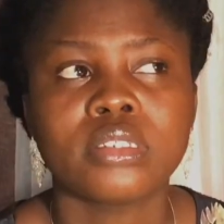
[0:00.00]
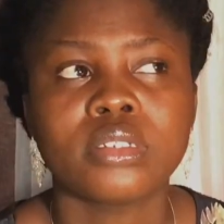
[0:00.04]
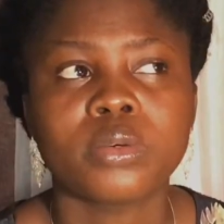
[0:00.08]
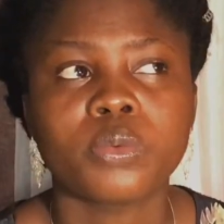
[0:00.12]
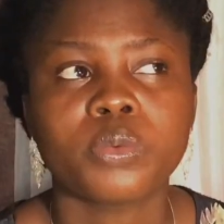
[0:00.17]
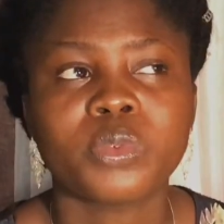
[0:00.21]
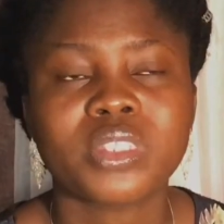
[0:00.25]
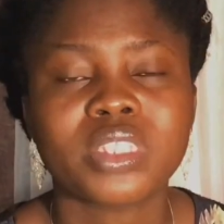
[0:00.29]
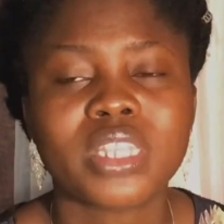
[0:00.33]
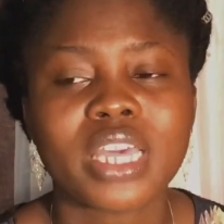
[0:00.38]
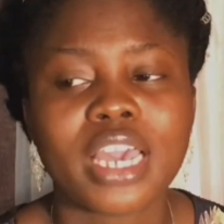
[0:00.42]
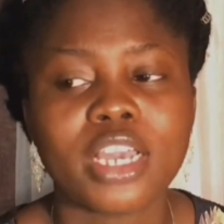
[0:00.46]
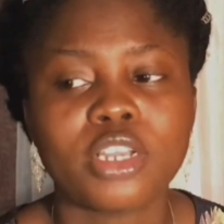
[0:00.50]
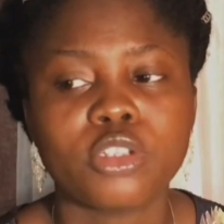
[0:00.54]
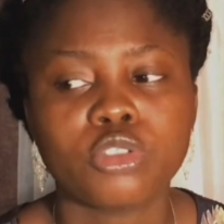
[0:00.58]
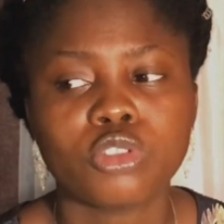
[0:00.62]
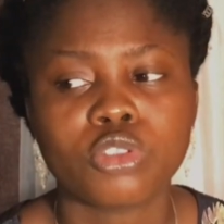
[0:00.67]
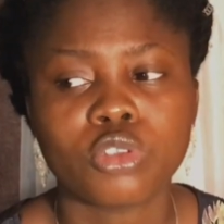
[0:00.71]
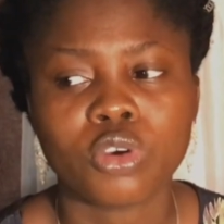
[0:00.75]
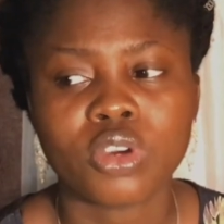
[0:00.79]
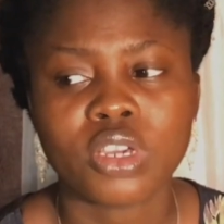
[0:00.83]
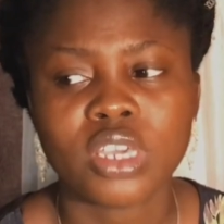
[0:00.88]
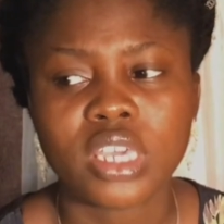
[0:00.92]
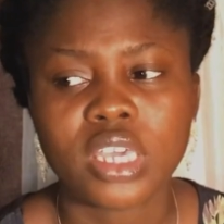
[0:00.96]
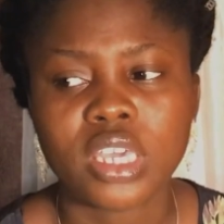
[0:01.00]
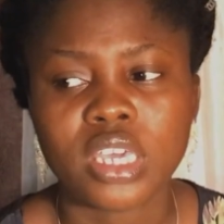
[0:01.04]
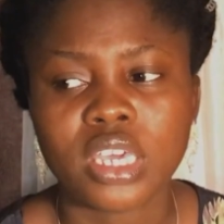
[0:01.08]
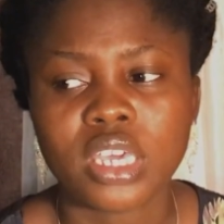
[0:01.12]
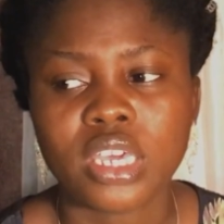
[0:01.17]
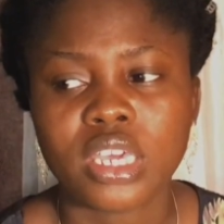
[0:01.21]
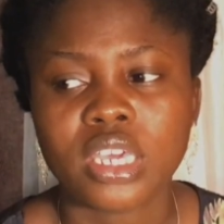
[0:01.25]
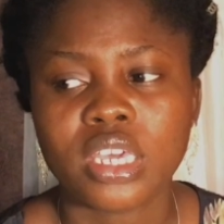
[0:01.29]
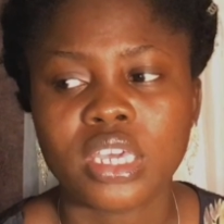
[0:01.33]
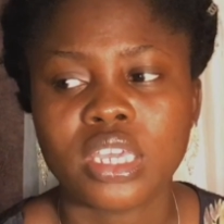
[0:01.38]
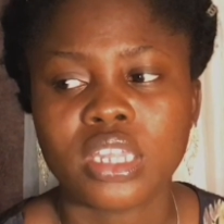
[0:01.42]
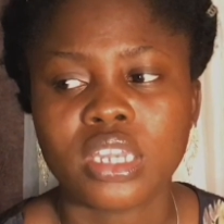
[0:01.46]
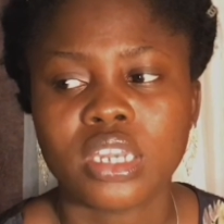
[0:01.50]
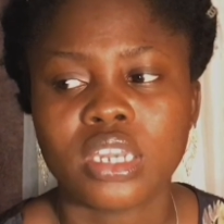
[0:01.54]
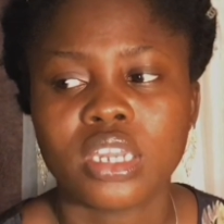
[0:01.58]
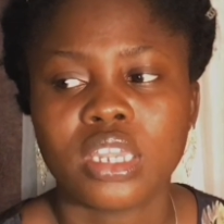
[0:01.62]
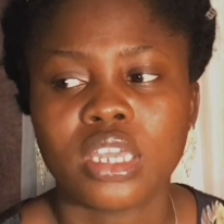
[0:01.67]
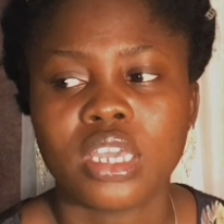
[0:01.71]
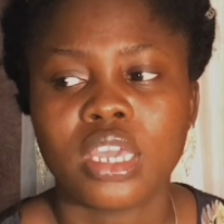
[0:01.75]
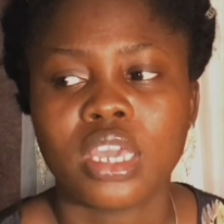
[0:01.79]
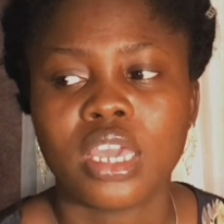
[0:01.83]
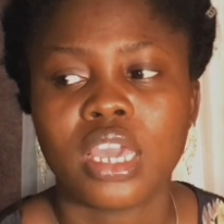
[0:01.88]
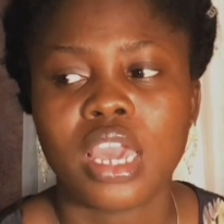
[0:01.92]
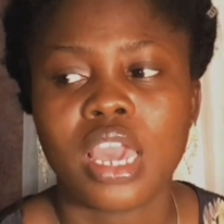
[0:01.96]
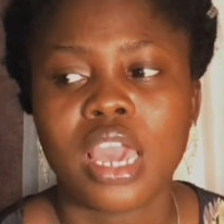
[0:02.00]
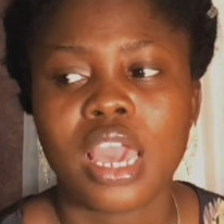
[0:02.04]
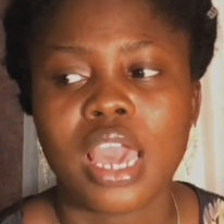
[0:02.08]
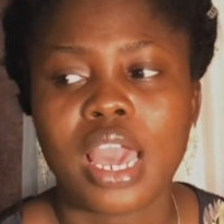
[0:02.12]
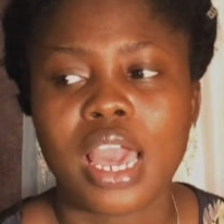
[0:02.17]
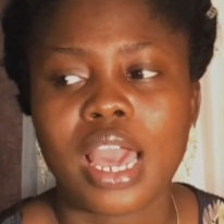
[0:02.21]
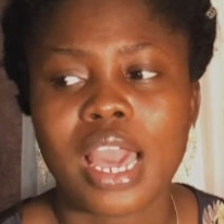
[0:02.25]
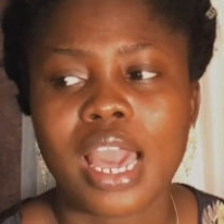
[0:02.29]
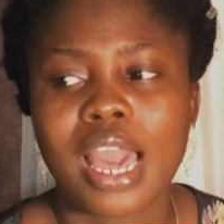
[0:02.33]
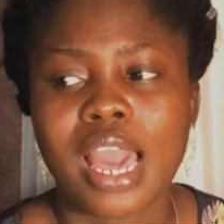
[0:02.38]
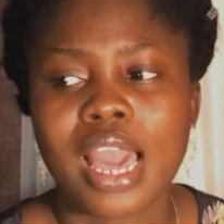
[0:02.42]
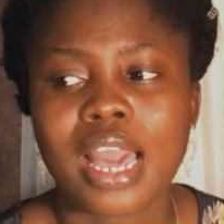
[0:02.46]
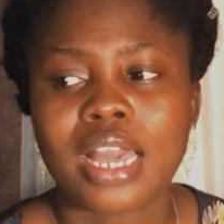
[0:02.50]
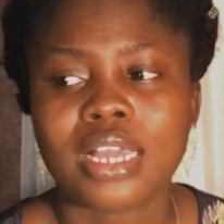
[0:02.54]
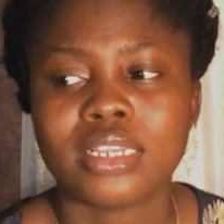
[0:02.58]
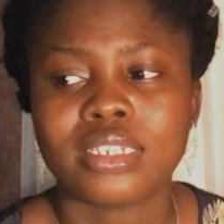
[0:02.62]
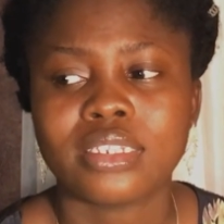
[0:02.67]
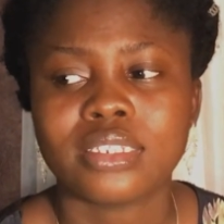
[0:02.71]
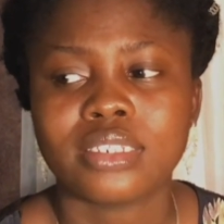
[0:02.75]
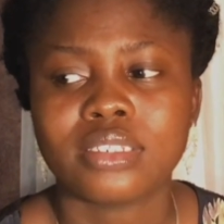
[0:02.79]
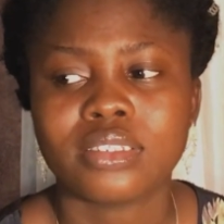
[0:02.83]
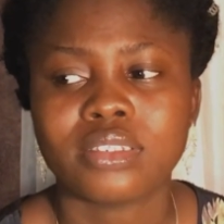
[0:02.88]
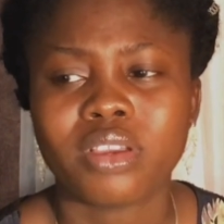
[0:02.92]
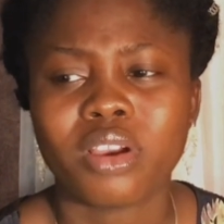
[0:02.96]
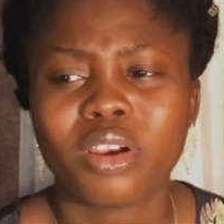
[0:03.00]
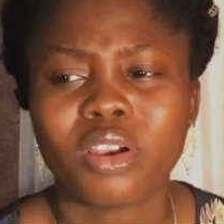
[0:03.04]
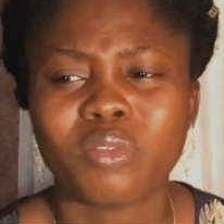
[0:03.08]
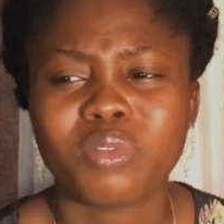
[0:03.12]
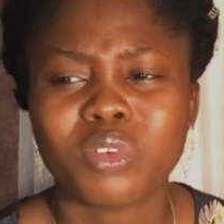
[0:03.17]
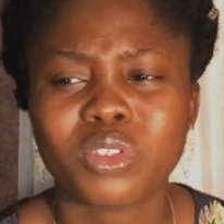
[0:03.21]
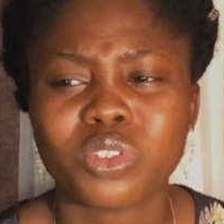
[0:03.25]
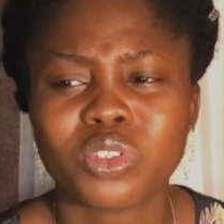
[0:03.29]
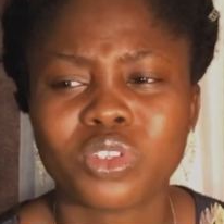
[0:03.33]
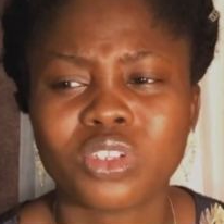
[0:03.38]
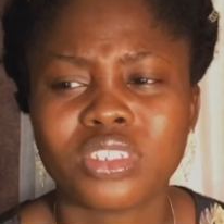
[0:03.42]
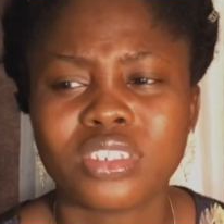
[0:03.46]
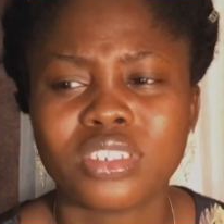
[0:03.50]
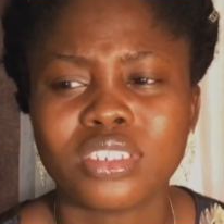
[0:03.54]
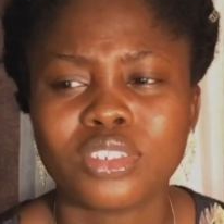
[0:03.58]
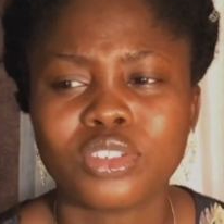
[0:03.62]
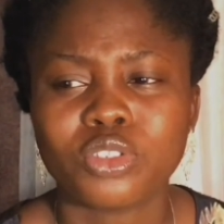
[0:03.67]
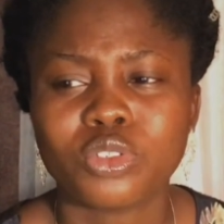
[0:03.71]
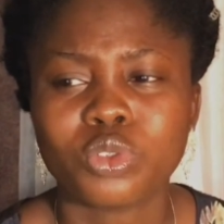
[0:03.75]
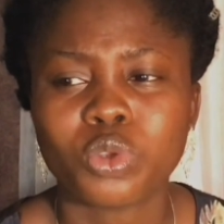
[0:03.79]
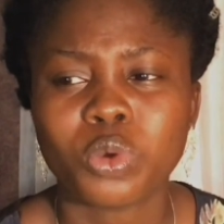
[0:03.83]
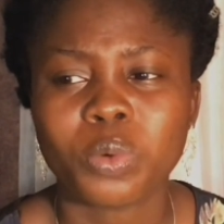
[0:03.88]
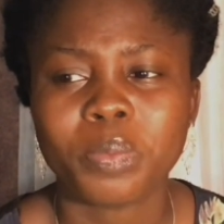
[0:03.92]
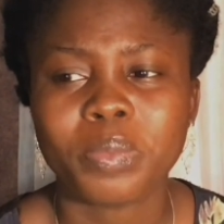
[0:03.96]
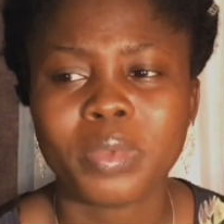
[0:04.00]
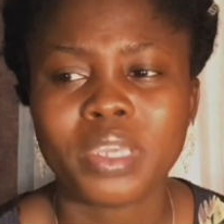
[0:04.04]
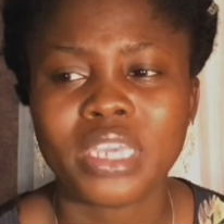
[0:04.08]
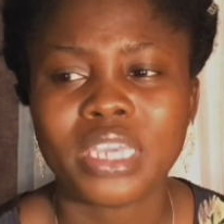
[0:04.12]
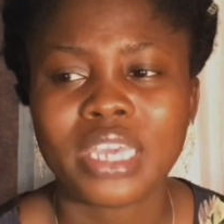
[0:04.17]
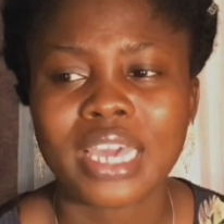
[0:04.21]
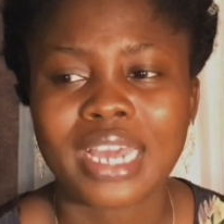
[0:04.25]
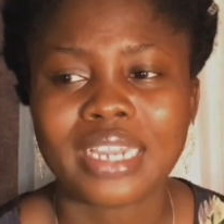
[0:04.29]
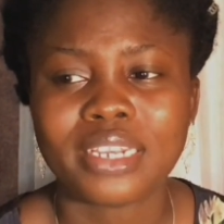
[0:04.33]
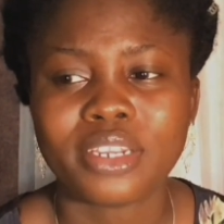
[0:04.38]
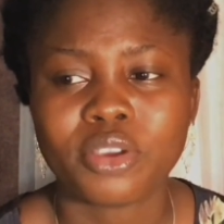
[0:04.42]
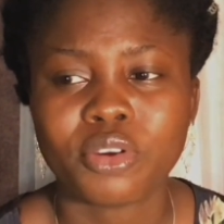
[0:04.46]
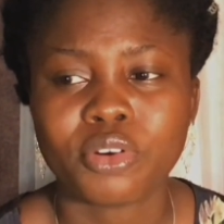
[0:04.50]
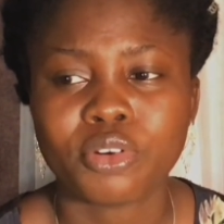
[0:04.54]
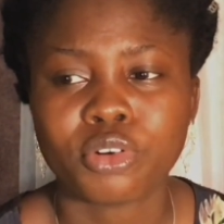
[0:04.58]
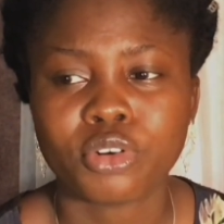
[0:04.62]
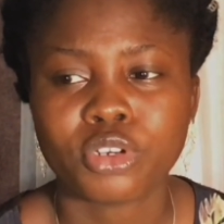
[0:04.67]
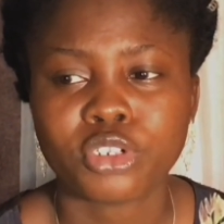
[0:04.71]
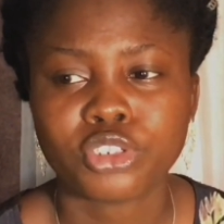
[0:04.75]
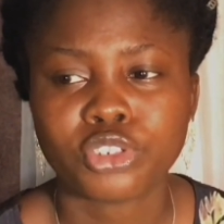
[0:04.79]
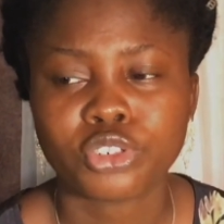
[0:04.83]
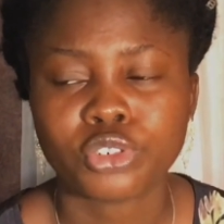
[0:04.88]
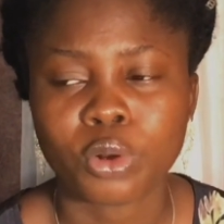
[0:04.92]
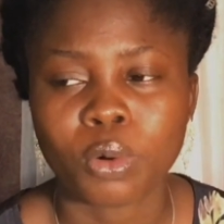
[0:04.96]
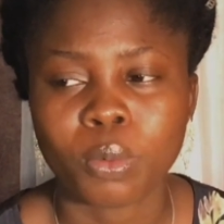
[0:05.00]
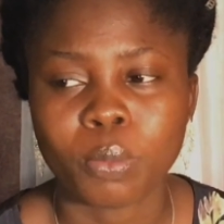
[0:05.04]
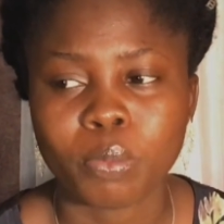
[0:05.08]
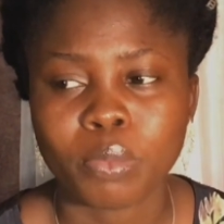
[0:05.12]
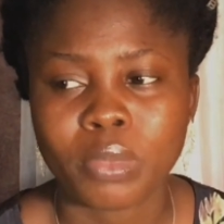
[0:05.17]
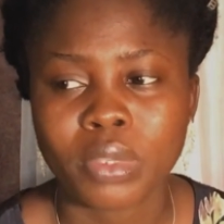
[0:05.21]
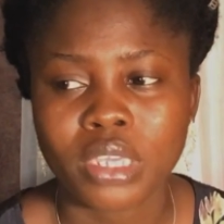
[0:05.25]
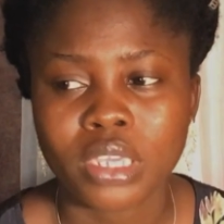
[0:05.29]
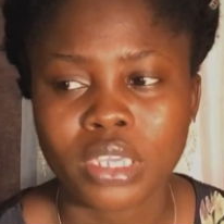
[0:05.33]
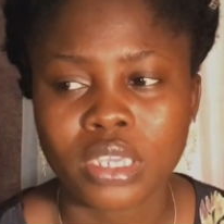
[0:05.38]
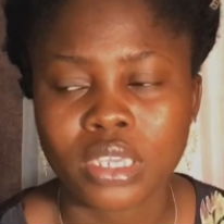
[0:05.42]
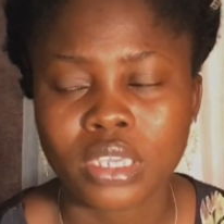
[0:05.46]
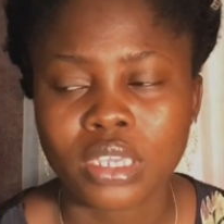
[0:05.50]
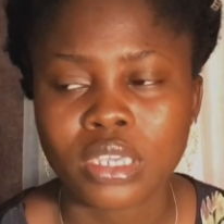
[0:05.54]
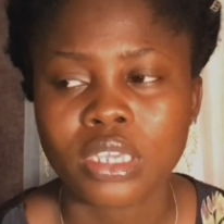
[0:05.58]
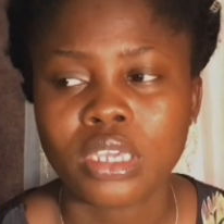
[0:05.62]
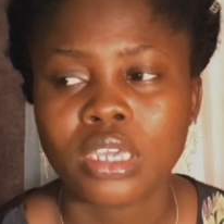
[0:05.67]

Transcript: We started talking, and all of a sudden he told me he had a crush on me.